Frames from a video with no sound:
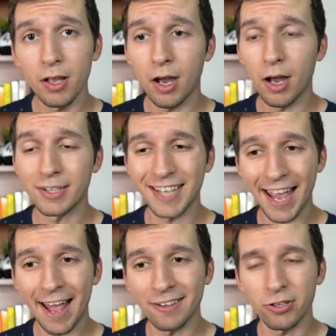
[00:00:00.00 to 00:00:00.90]
uh, to
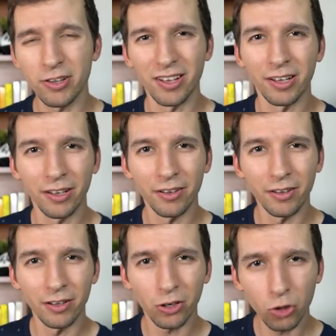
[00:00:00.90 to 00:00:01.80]
add to the,
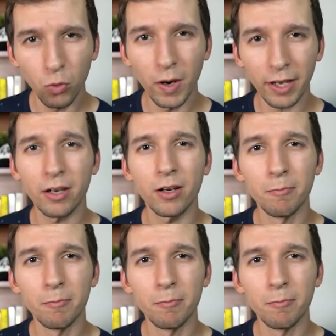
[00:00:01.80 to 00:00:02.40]
the quick